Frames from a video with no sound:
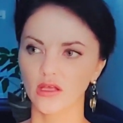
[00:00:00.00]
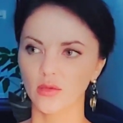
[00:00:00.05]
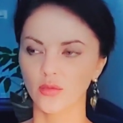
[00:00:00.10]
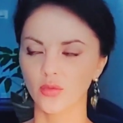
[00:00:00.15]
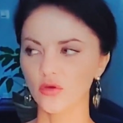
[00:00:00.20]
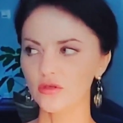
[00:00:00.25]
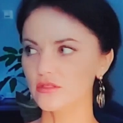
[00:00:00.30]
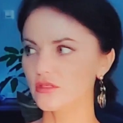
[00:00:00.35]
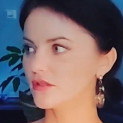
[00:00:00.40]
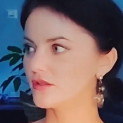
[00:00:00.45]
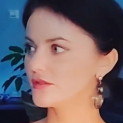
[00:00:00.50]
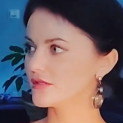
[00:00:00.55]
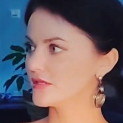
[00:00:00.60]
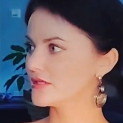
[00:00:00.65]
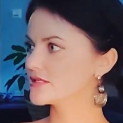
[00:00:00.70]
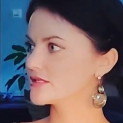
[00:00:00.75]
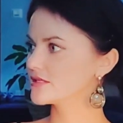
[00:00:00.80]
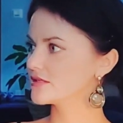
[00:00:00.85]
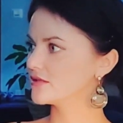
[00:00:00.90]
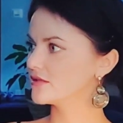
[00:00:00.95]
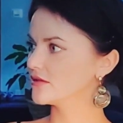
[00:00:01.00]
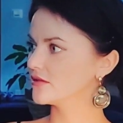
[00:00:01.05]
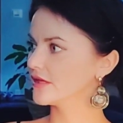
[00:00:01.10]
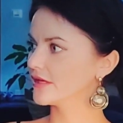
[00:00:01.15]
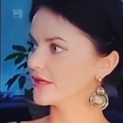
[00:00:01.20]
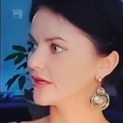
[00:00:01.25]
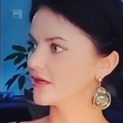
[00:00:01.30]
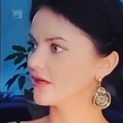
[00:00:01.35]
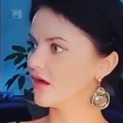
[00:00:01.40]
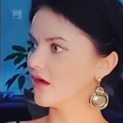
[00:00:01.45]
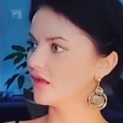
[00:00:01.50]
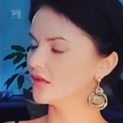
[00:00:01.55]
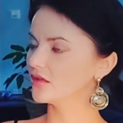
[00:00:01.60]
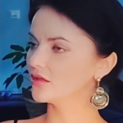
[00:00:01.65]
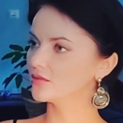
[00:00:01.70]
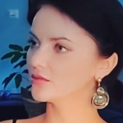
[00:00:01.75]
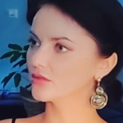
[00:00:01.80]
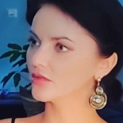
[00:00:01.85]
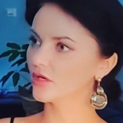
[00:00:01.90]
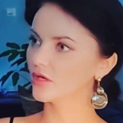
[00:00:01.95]
Portals is uh, like a
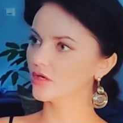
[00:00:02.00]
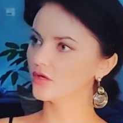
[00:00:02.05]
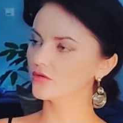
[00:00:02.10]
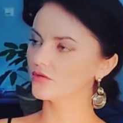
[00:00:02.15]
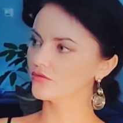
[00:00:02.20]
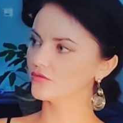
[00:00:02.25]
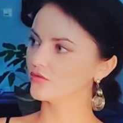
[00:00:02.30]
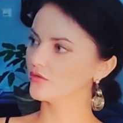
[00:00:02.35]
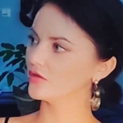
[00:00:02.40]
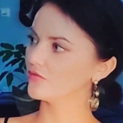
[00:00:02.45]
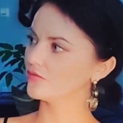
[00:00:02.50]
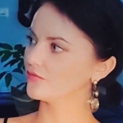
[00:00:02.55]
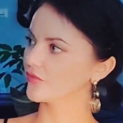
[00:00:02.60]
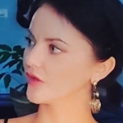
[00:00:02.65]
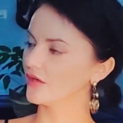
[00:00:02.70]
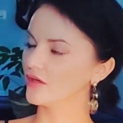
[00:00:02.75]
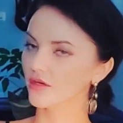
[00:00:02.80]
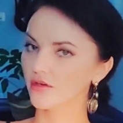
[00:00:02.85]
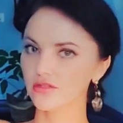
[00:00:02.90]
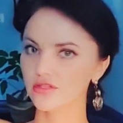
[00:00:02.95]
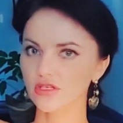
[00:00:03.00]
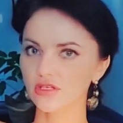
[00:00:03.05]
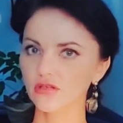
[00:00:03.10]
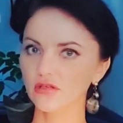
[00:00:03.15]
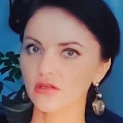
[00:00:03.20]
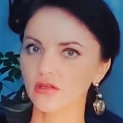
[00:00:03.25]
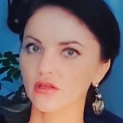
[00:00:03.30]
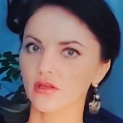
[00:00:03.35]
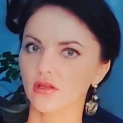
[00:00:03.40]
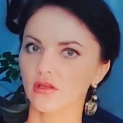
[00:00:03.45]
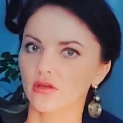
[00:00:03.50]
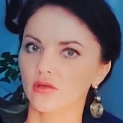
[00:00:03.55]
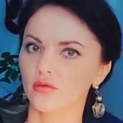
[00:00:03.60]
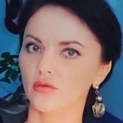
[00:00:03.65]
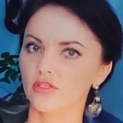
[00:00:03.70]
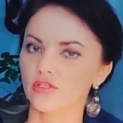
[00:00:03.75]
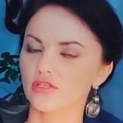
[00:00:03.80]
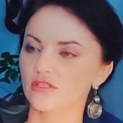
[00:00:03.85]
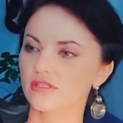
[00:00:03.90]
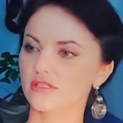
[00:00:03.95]
column of um, energy
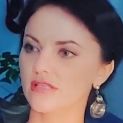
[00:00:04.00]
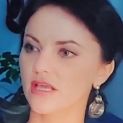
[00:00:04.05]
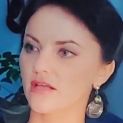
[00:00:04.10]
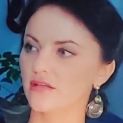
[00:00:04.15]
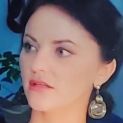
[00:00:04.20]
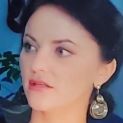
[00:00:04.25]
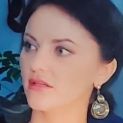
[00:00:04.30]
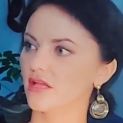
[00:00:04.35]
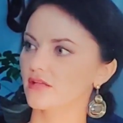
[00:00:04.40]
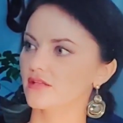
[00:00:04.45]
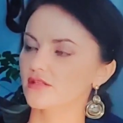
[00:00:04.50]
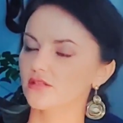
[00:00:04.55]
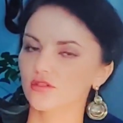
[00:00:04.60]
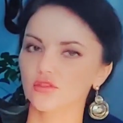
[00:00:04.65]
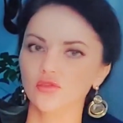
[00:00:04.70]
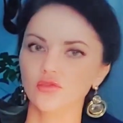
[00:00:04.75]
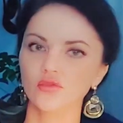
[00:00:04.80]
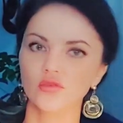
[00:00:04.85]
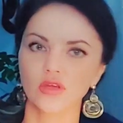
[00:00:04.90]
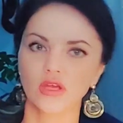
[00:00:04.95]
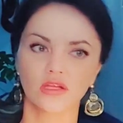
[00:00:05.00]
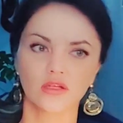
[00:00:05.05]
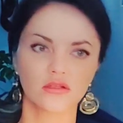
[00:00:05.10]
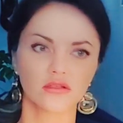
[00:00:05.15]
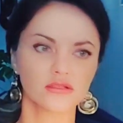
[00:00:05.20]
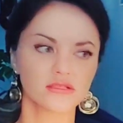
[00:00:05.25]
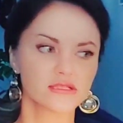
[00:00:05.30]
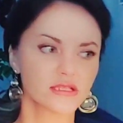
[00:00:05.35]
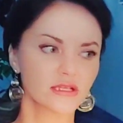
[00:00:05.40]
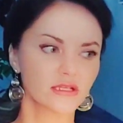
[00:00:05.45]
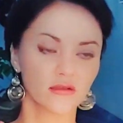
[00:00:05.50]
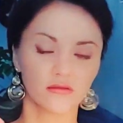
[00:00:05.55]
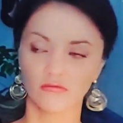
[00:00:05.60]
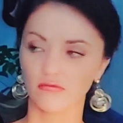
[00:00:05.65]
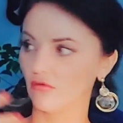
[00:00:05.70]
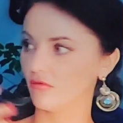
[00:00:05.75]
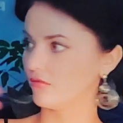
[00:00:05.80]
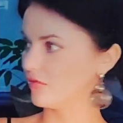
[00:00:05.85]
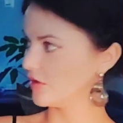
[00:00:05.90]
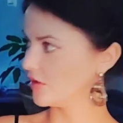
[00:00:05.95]
which is standing next to you. You can see it
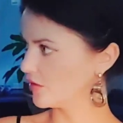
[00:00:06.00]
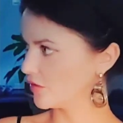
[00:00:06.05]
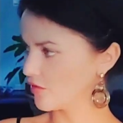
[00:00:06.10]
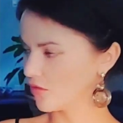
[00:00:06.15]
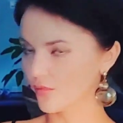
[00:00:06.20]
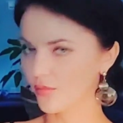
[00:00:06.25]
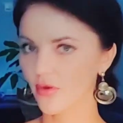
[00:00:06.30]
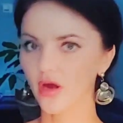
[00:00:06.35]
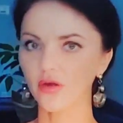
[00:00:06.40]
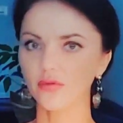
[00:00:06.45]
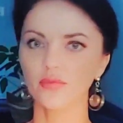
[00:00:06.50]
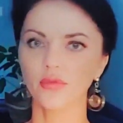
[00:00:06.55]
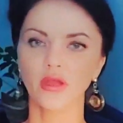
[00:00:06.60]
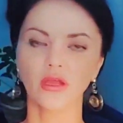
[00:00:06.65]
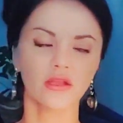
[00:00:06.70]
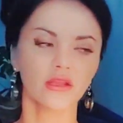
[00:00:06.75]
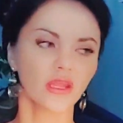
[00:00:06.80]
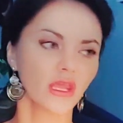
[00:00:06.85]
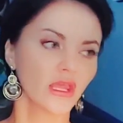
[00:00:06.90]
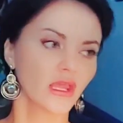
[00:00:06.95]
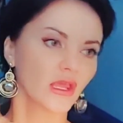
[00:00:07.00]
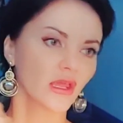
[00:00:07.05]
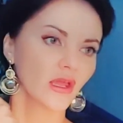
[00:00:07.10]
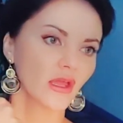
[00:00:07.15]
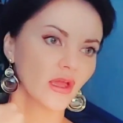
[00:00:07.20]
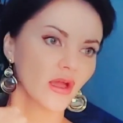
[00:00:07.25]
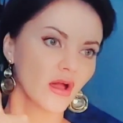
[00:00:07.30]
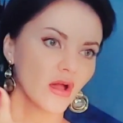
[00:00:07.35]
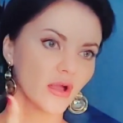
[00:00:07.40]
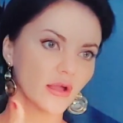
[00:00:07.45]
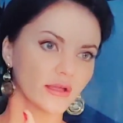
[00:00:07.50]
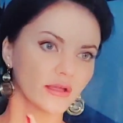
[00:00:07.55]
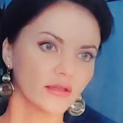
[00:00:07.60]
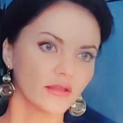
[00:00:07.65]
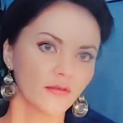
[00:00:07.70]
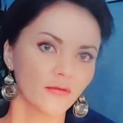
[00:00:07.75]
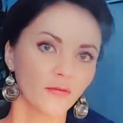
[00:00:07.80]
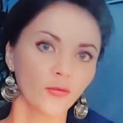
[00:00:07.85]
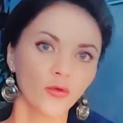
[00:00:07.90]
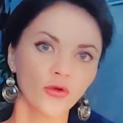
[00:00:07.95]
in your apartment, uh,
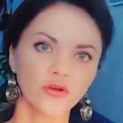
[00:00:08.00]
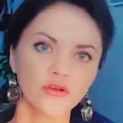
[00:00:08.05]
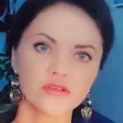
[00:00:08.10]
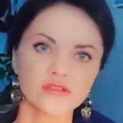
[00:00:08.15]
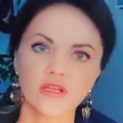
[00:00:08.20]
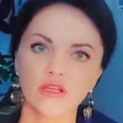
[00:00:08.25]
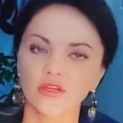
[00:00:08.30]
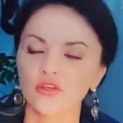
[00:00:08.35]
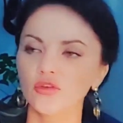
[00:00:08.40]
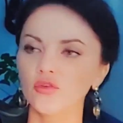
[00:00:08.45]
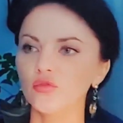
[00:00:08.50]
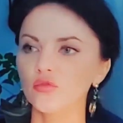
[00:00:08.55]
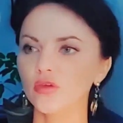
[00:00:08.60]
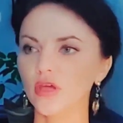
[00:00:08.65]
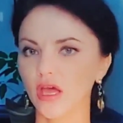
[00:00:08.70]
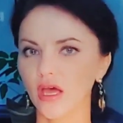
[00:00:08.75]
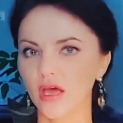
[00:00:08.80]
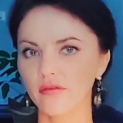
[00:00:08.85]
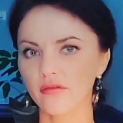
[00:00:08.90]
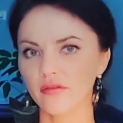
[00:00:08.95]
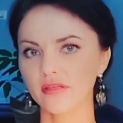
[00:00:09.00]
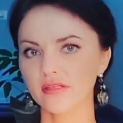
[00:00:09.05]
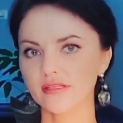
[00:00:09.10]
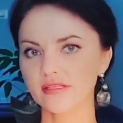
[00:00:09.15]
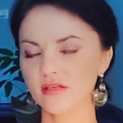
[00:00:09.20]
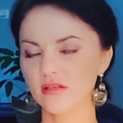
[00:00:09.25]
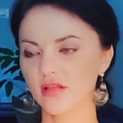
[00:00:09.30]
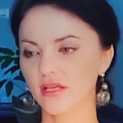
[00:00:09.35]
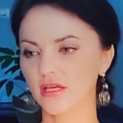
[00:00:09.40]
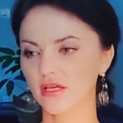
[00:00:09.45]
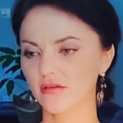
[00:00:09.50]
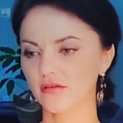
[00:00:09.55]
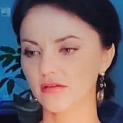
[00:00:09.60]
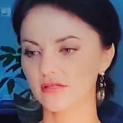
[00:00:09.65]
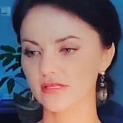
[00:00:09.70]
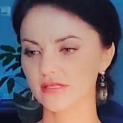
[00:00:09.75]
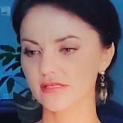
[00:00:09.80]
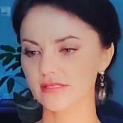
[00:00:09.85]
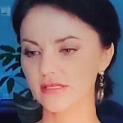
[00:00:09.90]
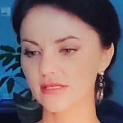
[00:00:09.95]
in the forest, and you have this like
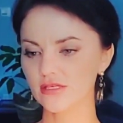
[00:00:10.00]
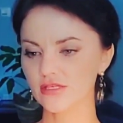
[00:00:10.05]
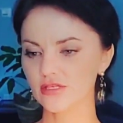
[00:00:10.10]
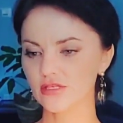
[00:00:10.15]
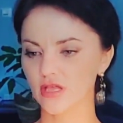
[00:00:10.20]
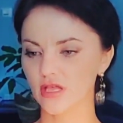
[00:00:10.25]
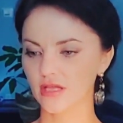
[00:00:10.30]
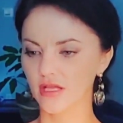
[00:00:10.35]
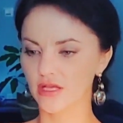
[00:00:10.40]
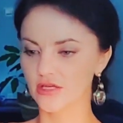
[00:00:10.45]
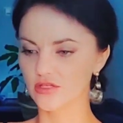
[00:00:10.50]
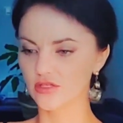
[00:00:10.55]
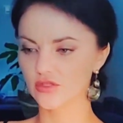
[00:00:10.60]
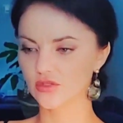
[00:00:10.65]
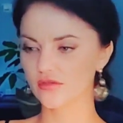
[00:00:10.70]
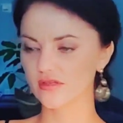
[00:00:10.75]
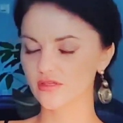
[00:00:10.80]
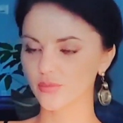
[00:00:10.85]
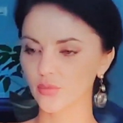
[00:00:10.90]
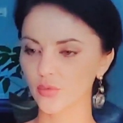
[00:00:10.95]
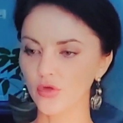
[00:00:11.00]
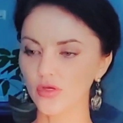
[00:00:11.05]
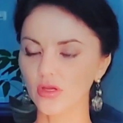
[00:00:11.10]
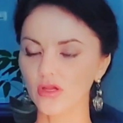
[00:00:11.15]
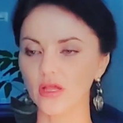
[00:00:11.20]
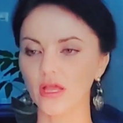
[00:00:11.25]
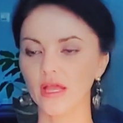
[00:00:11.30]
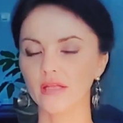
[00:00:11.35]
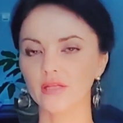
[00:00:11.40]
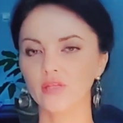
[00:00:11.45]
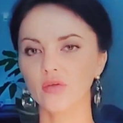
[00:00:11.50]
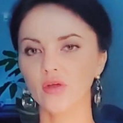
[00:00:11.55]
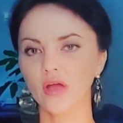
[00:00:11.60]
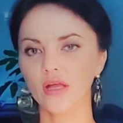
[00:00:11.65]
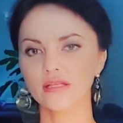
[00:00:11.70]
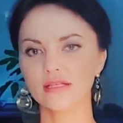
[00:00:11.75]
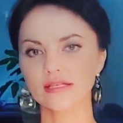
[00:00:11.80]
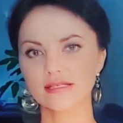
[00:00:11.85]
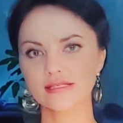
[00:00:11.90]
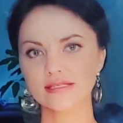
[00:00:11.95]
sensation connection to this portal, and you
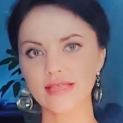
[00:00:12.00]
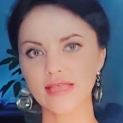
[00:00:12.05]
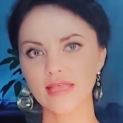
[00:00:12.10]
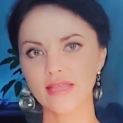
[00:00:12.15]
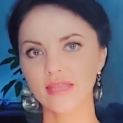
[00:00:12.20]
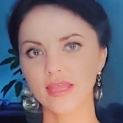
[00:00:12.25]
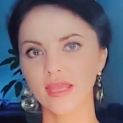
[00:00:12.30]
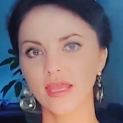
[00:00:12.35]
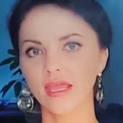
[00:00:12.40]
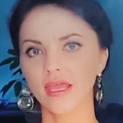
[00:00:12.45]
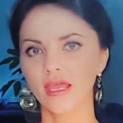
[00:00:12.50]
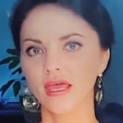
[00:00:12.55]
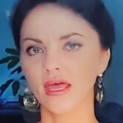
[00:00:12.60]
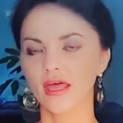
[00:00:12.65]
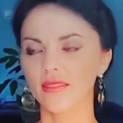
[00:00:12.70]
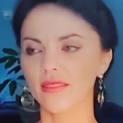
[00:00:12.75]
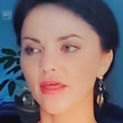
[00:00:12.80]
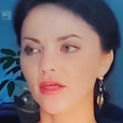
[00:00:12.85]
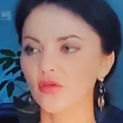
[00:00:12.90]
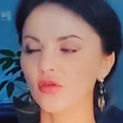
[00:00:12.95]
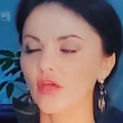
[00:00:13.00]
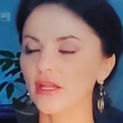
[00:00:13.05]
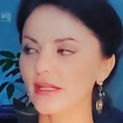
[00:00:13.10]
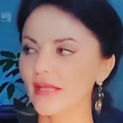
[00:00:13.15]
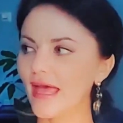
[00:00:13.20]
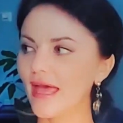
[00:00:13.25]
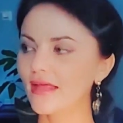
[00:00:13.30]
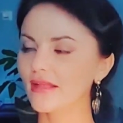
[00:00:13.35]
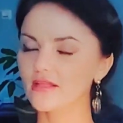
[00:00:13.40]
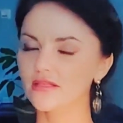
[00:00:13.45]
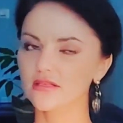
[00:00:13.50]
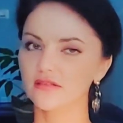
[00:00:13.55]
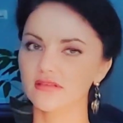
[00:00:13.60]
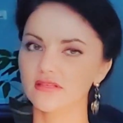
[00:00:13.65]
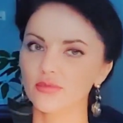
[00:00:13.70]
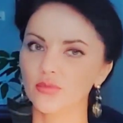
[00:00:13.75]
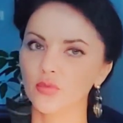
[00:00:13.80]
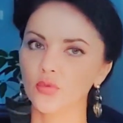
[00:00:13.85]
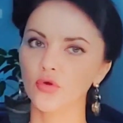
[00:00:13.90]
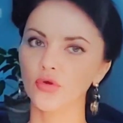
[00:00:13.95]
understand that you can enter
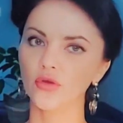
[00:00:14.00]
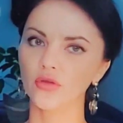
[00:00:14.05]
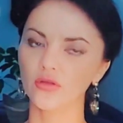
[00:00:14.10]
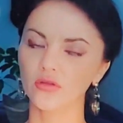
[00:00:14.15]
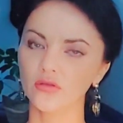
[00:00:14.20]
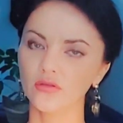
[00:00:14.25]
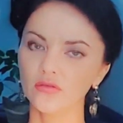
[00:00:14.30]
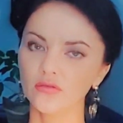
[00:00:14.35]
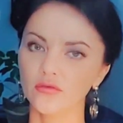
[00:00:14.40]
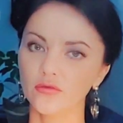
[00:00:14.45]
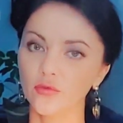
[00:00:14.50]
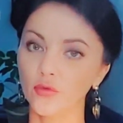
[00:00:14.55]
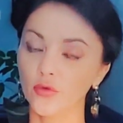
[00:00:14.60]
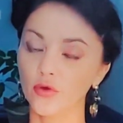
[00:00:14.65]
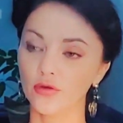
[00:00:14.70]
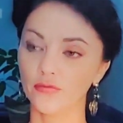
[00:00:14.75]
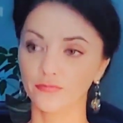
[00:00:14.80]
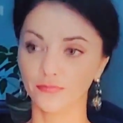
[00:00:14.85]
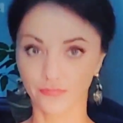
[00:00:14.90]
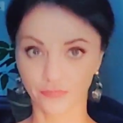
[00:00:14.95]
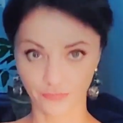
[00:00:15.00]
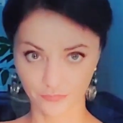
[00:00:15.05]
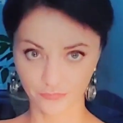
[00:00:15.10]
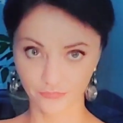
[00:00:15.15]
this portal for